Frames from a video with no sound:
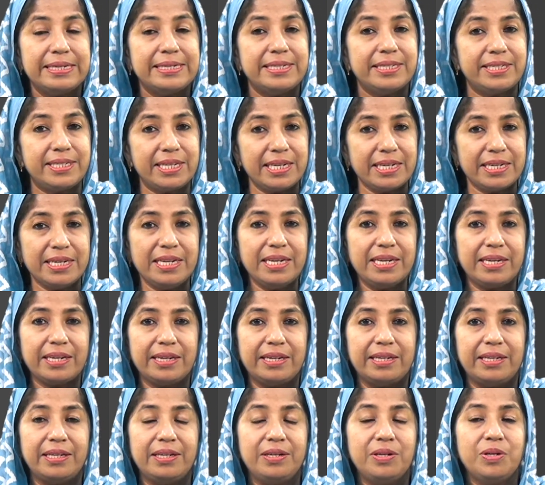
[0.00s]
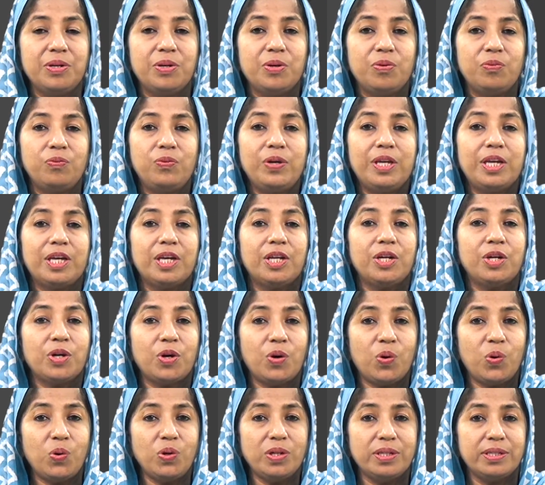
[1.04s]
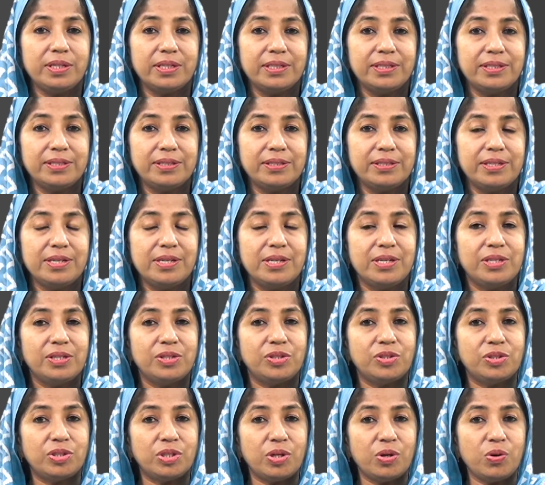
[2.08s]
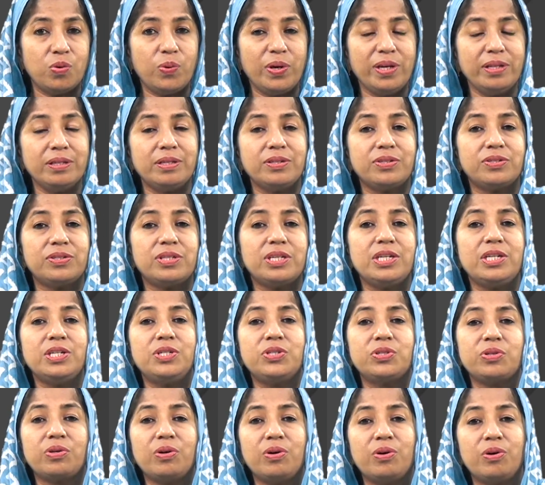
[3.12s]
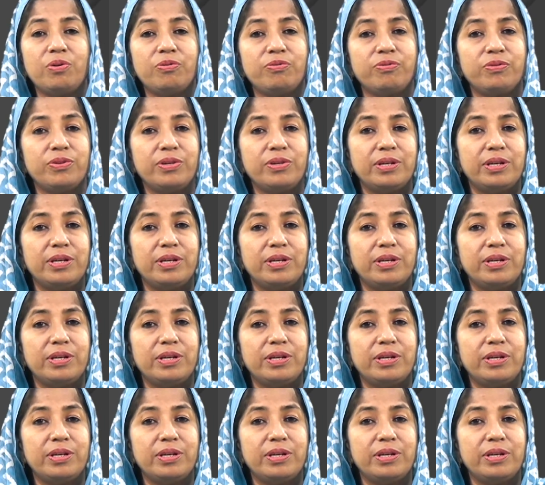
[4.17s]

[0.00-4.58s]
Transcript: Technically, we can call this sowing the seeds of